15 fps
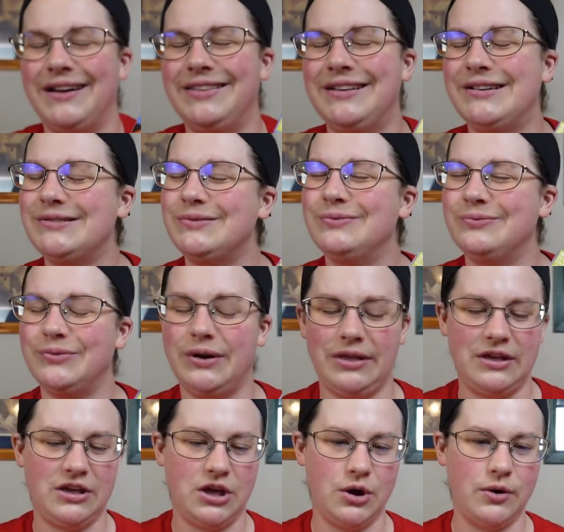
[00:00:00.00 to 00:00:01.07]
They're really
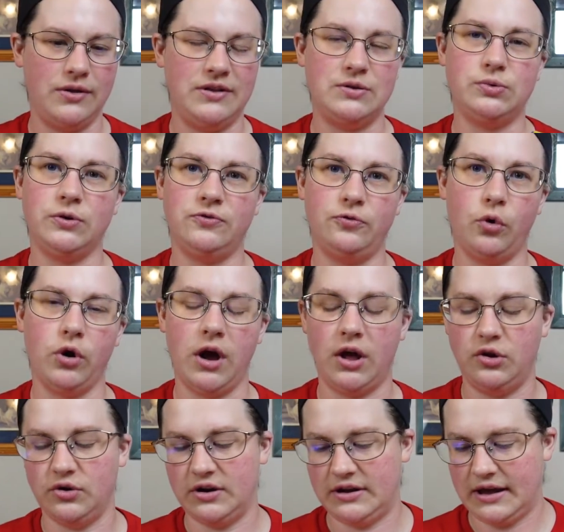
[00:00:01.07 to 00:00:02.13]
cute. These were
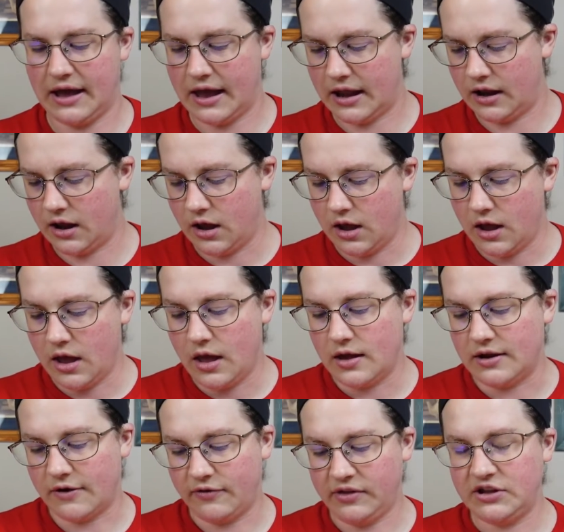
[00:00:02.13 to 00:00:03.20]
400 yen.
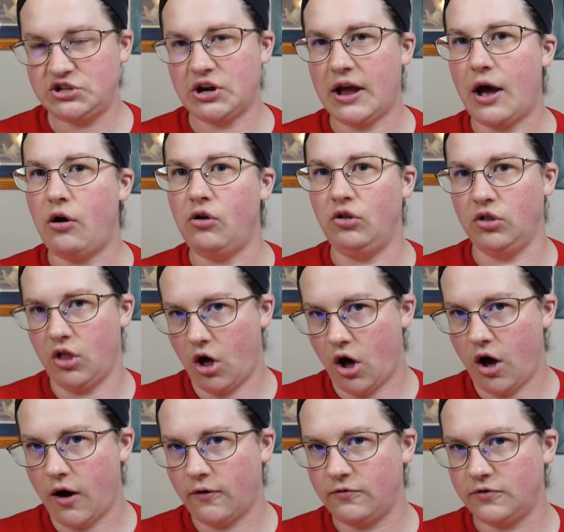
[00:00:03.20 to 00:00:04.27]
Definitely check out
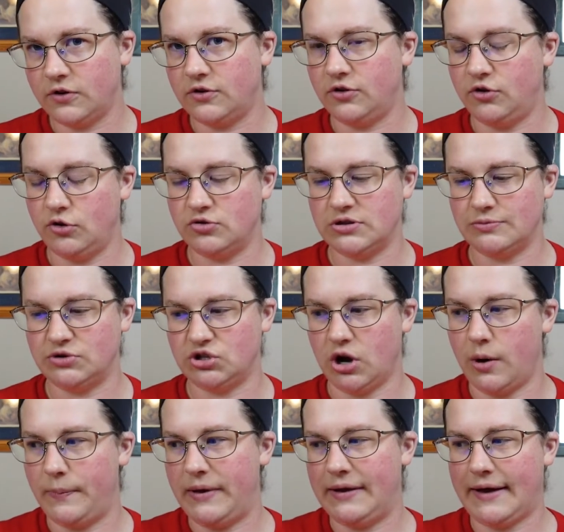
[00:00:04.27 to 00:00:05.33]
Loft to do some
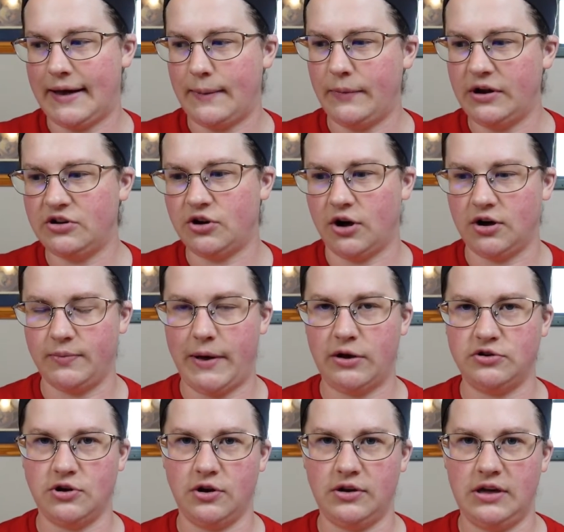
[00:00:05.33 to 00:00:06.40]
shopping. I am going to talk
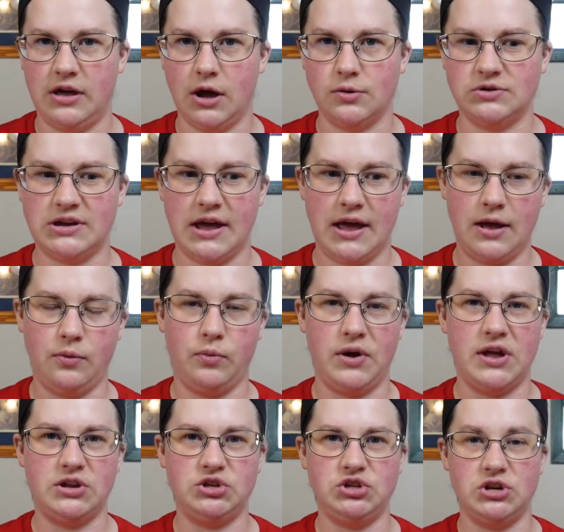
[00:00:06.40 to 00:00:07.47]
about Don Quixote,
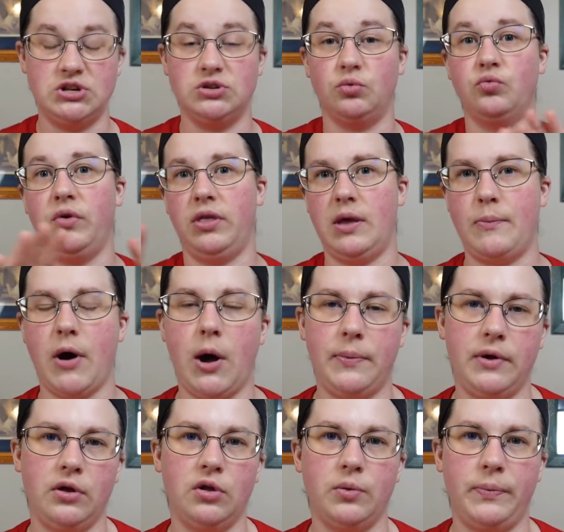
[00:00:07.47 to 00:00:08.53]
which is a really
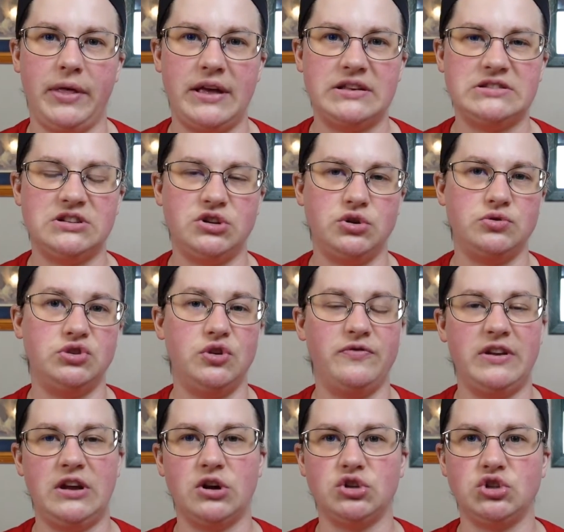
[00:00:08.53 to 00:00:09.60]
popular place to do
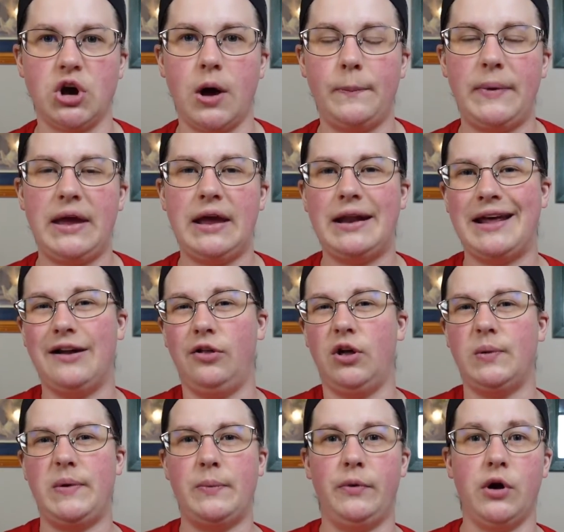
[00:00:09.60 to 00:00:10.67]
souvenir shopping, and a
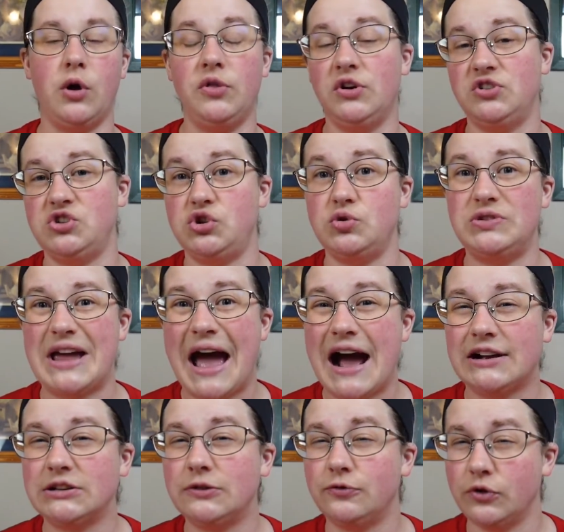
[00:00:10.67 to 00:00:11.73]
lot of people go there to do
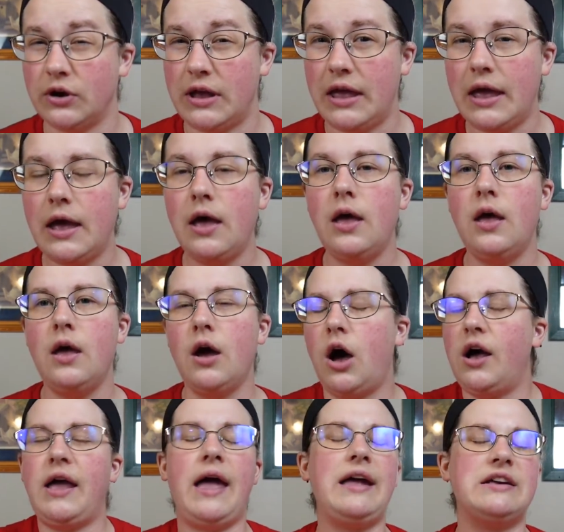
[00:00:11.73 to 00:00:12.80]
tax-free.
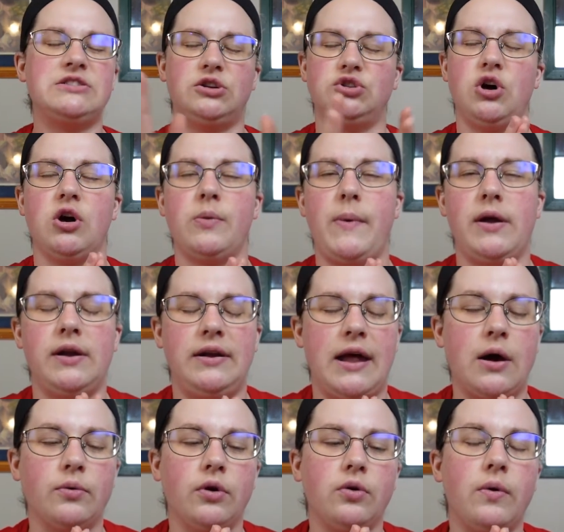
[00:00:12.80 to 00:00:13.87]
I guess I'll talk about it
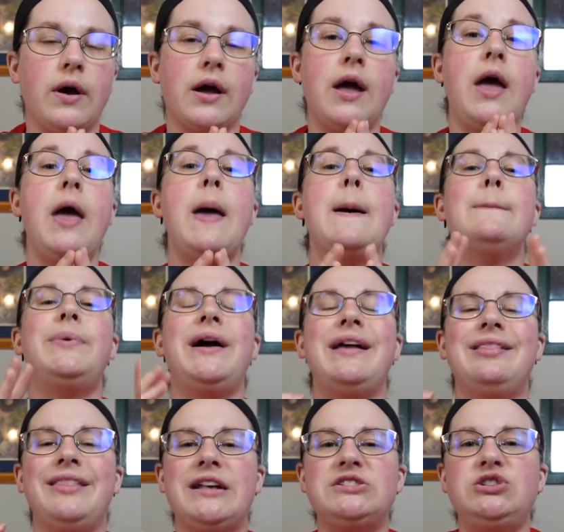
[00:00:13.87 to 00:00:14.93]
now real quick. But
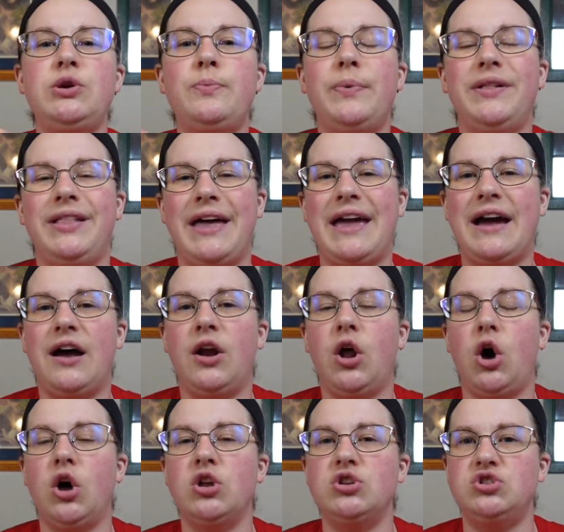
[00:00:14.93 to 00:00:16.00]
unless you plan
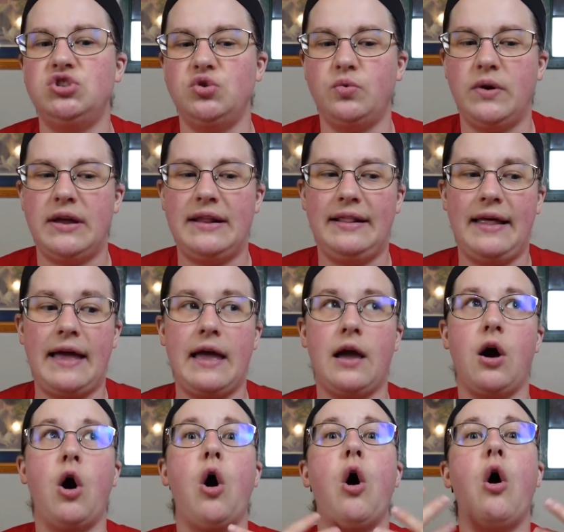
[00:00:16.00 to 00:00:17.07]
on doing
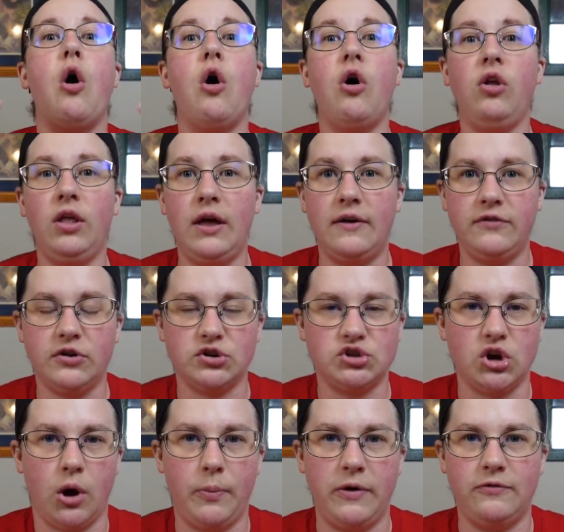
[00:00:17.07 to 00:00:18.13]
like all of your
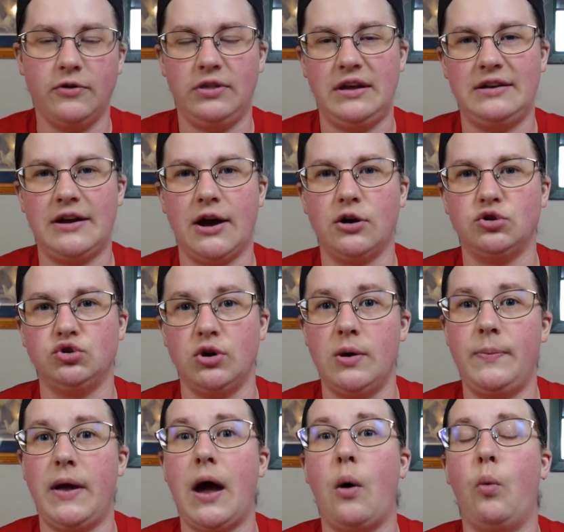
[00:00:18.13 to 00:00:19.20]
shopping for the entire
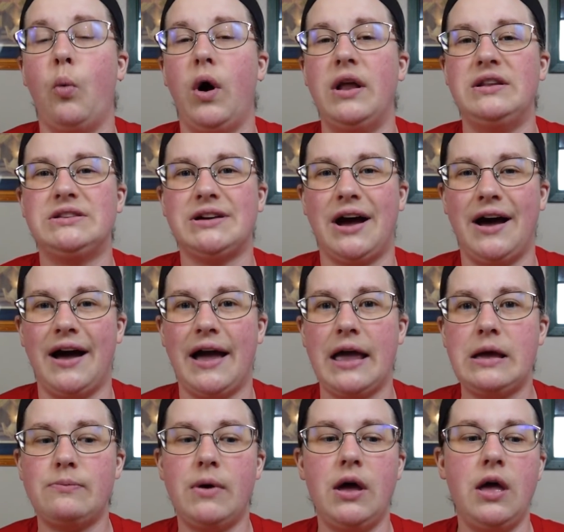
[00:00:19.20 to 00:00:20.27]
trip at one
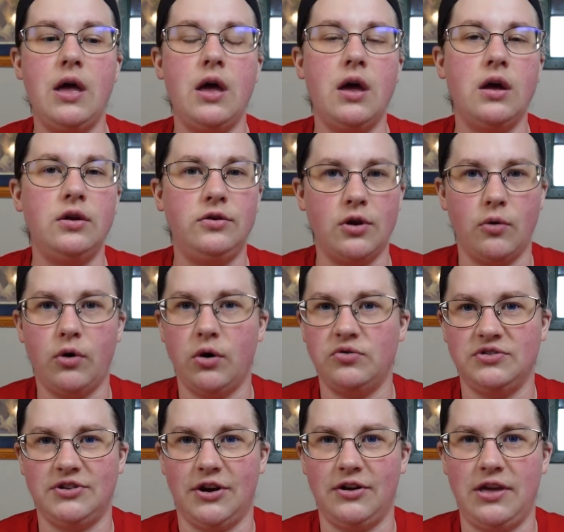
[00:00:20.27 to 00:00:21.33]
time, don't go
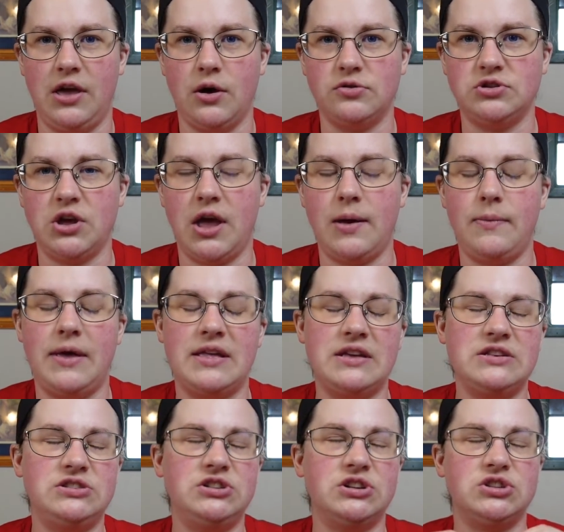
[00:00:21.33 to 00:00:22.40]
to Don Quixote. It
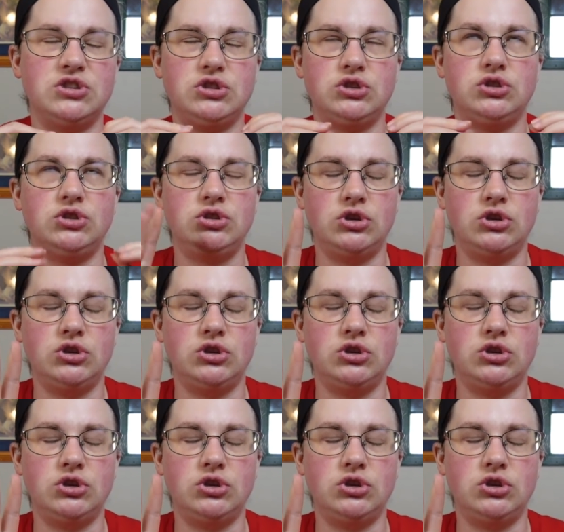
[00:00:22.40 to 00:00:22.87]
is just